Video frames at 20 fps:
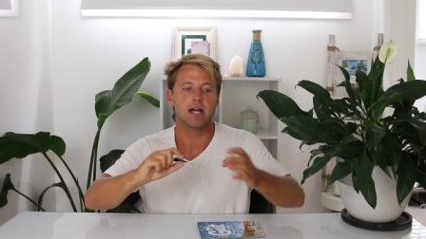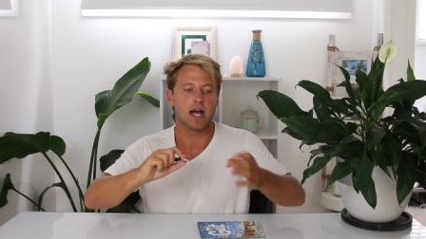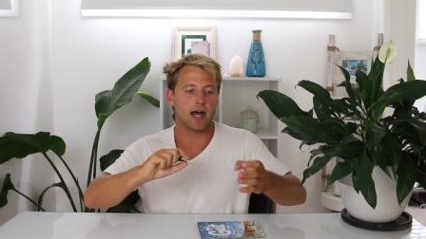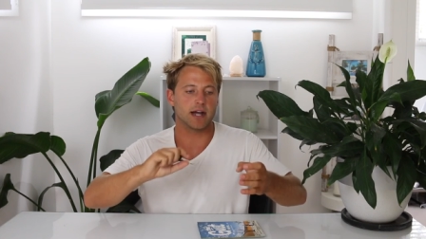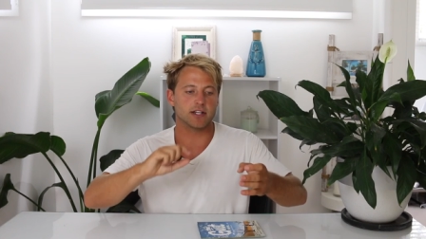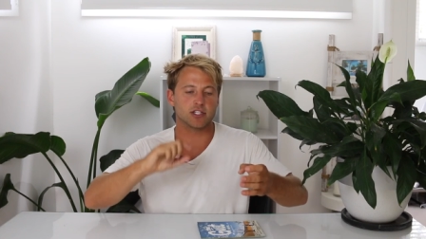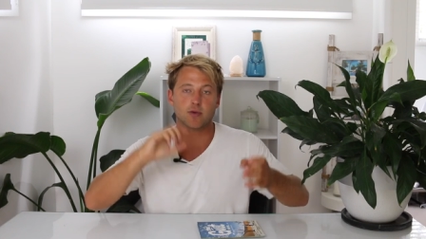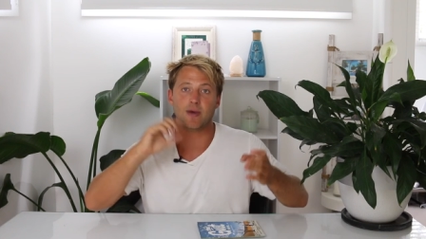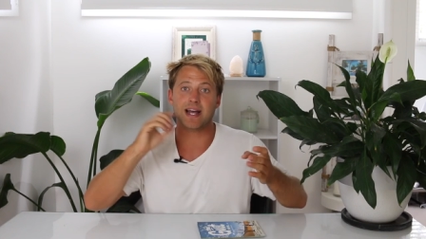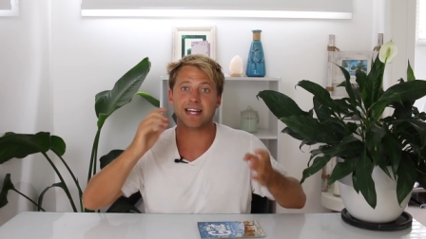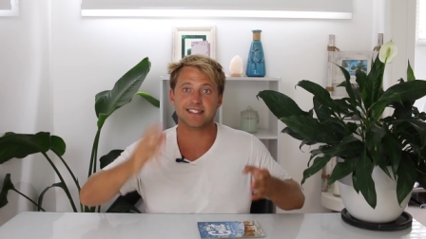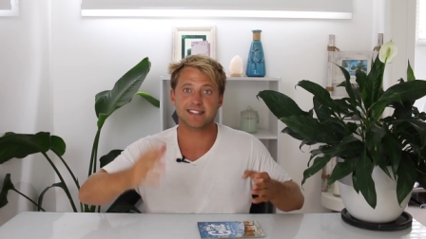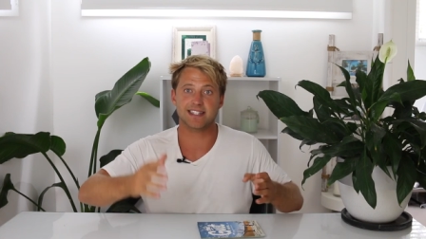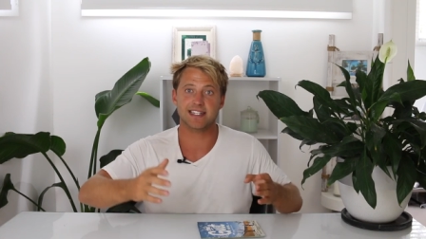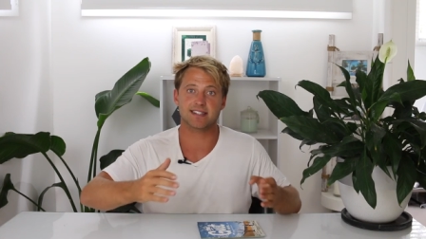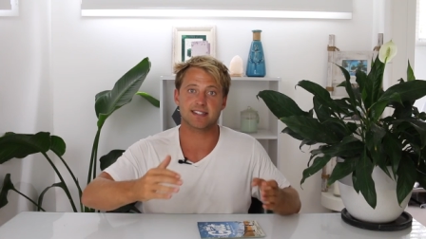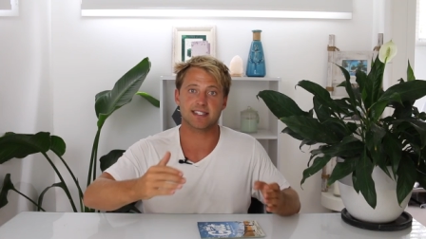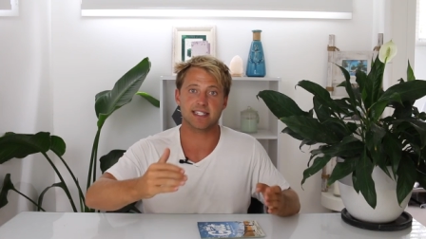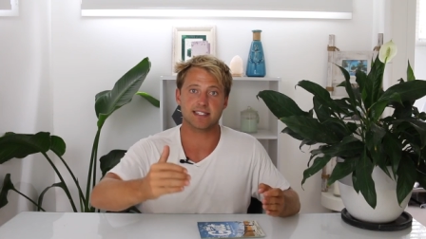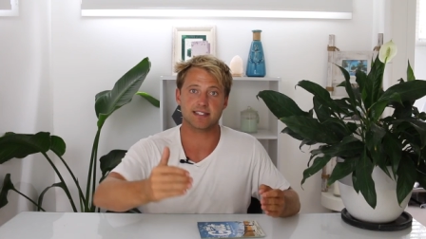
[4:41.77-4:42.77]
Uh, to
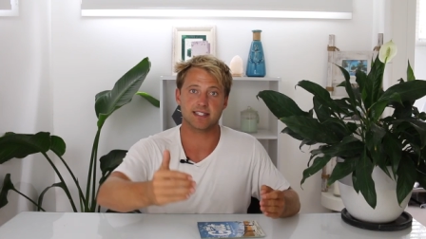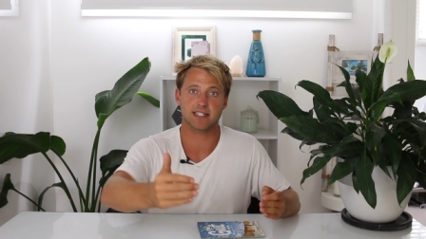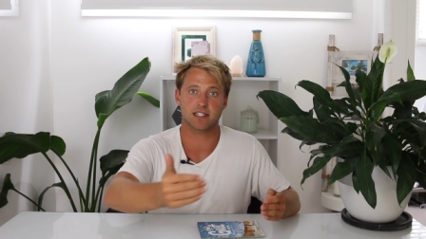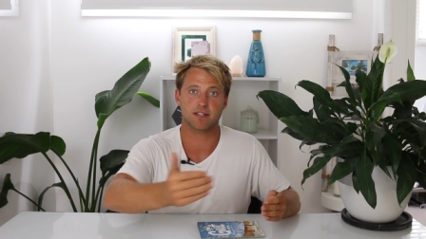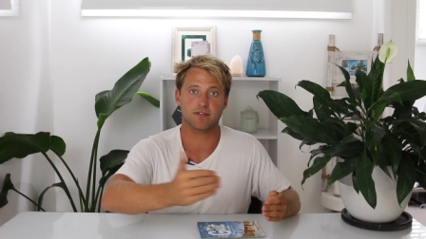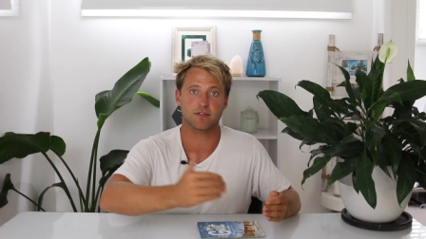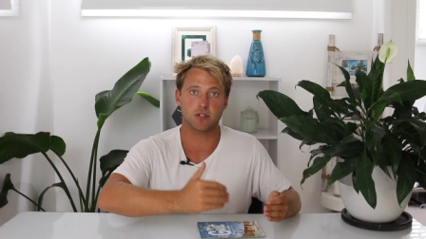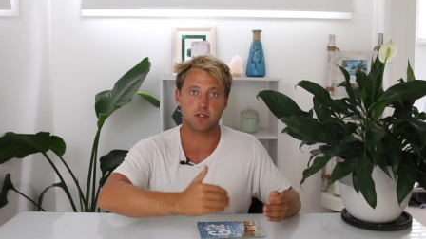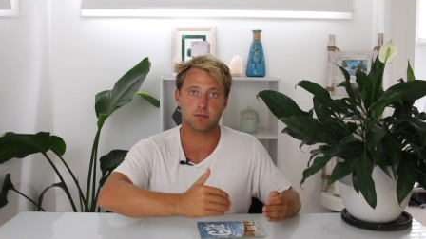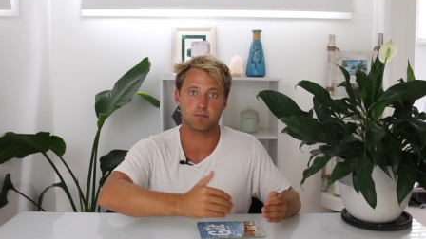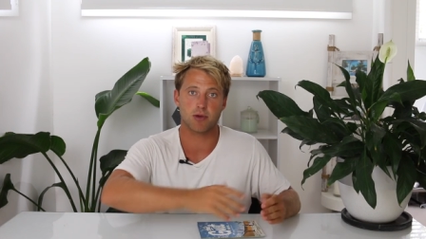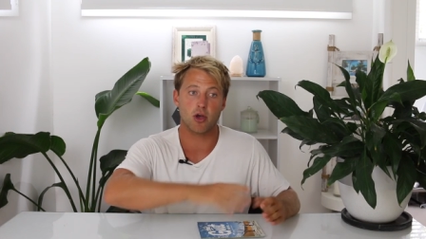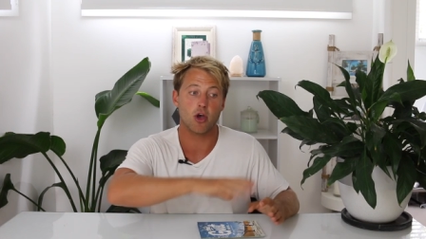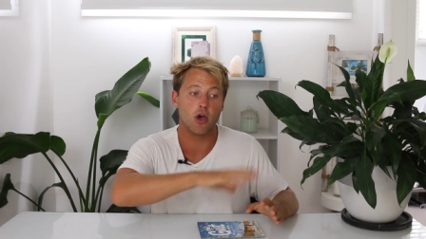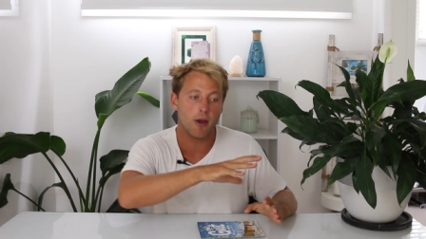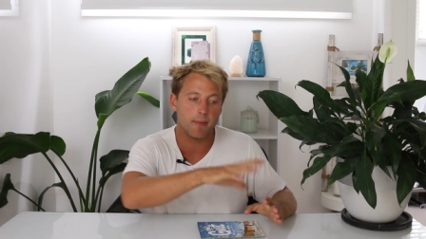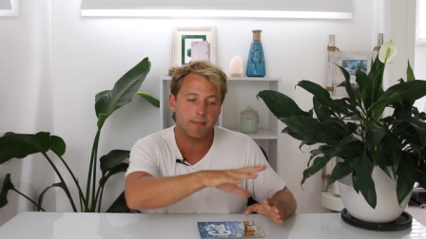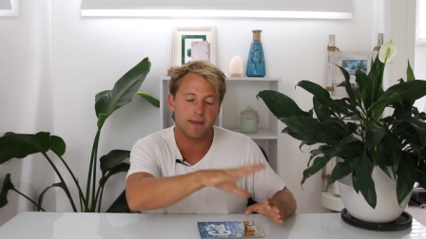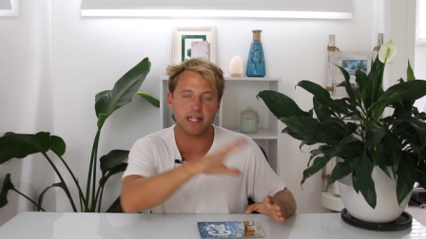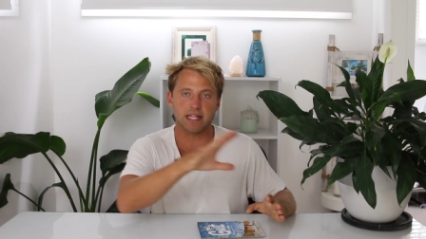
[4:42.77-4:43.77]
access these interviews
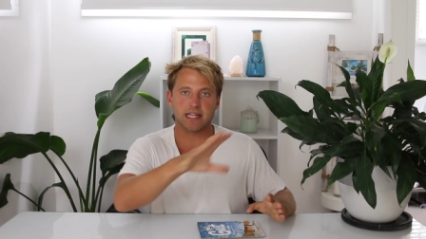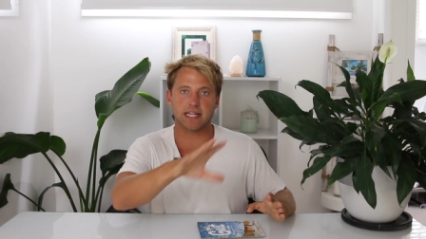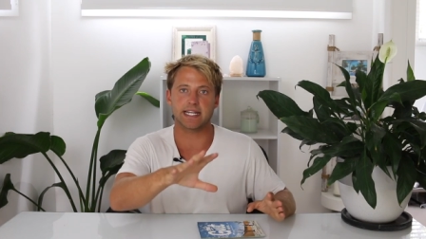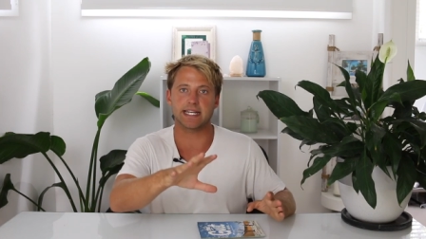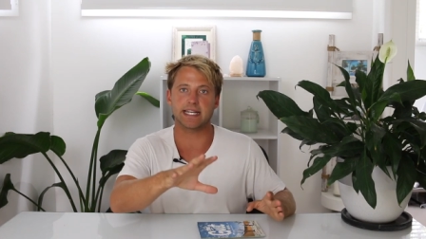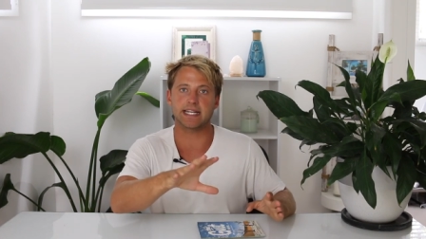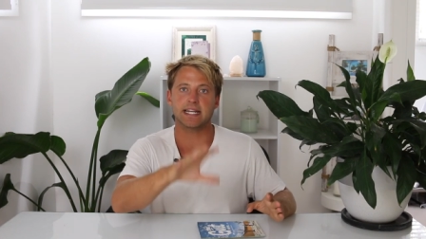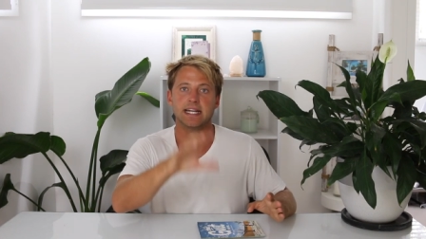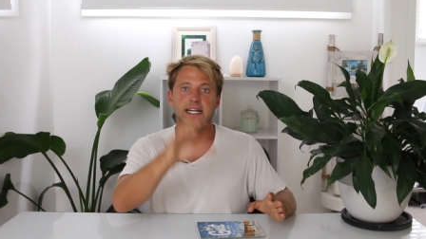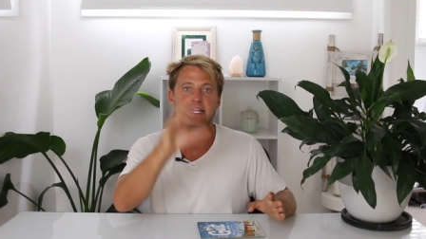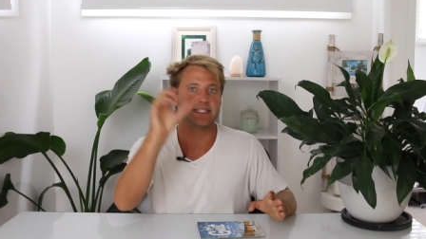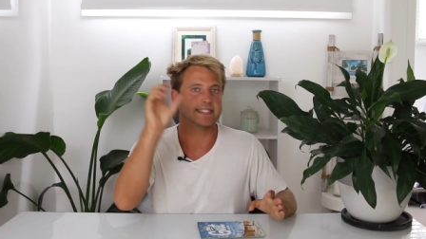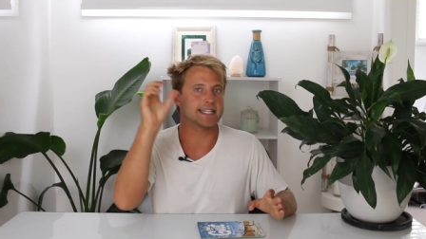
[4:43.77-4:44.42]
permanently,